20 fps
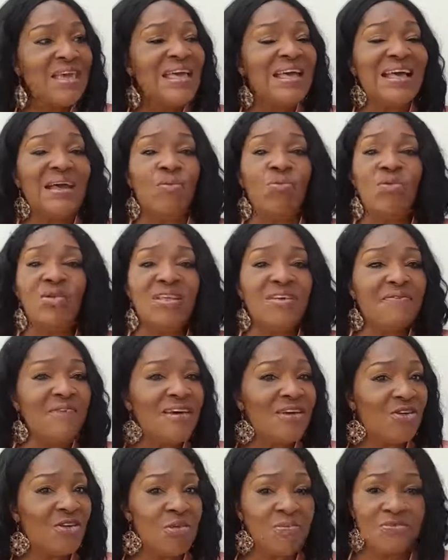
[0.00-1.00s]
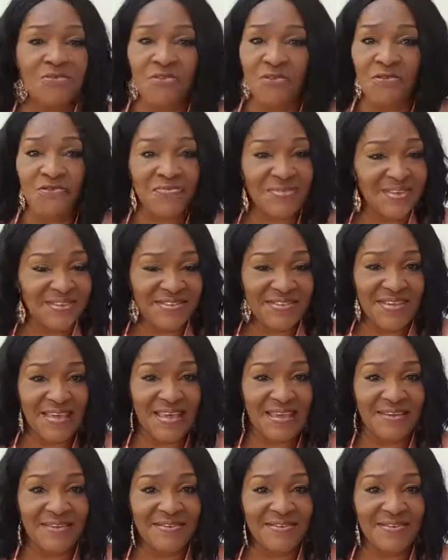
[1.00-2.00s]
and whatever comes of this
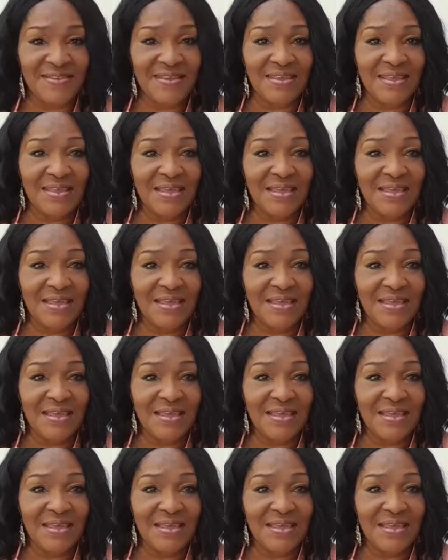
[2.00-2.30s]
case,